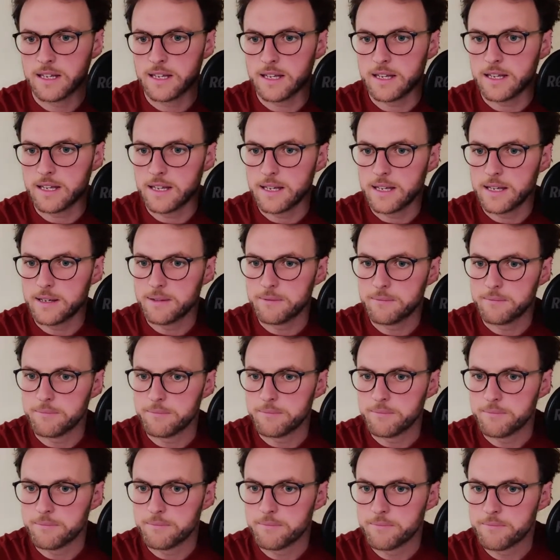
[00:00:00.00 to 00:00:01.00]

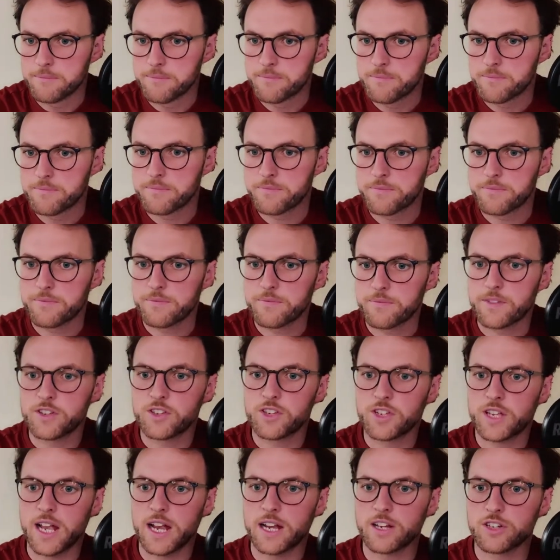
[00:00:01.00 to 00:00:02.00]

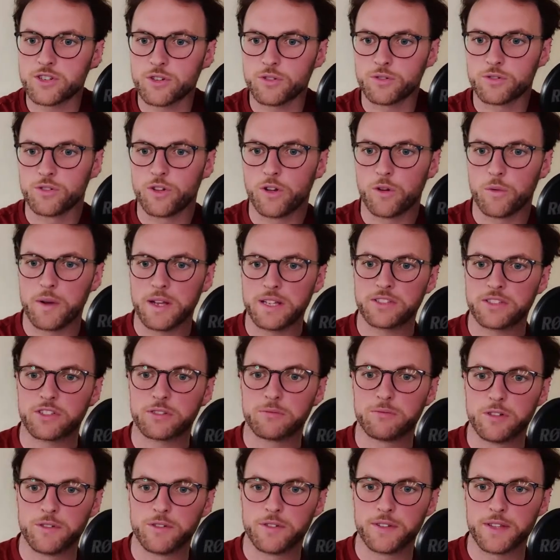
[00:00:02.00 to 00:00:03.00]
TG4 showed an all Western
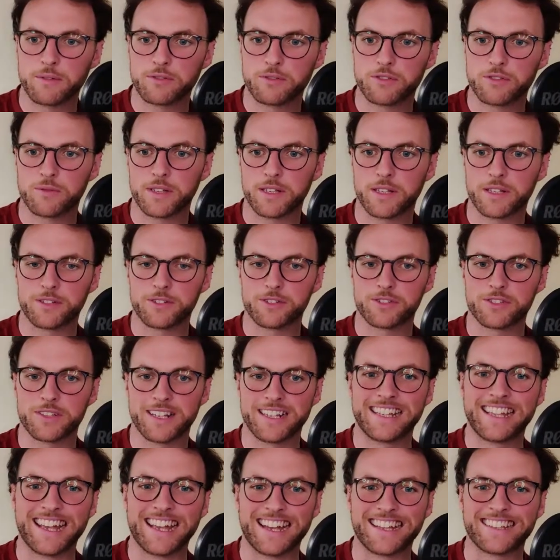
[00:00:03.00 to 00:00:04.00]
movie, and that was something I can understand.
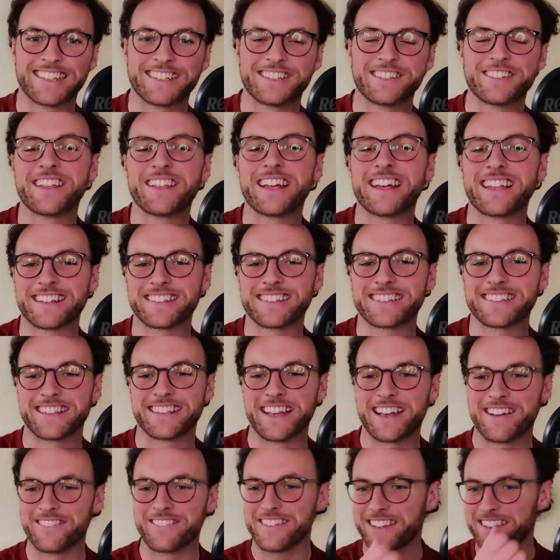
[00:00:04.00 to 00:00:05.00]
Yeah, they do that actually. They
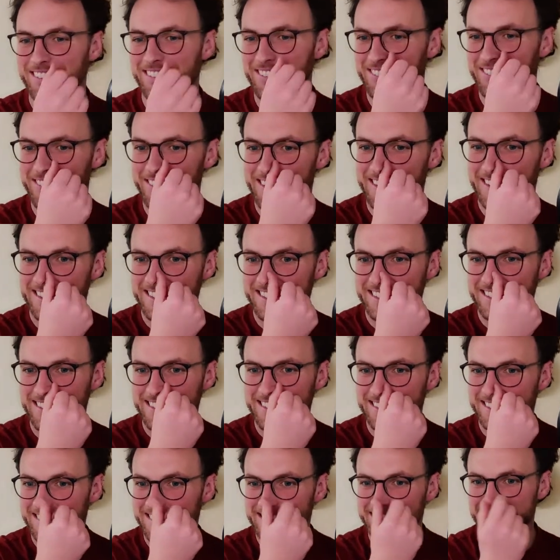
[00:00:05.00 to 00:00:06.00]
have a lot of
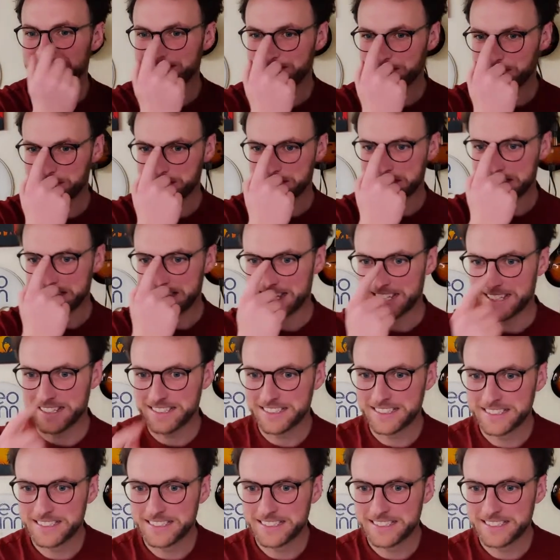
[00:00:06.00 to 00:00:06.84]
movies like that.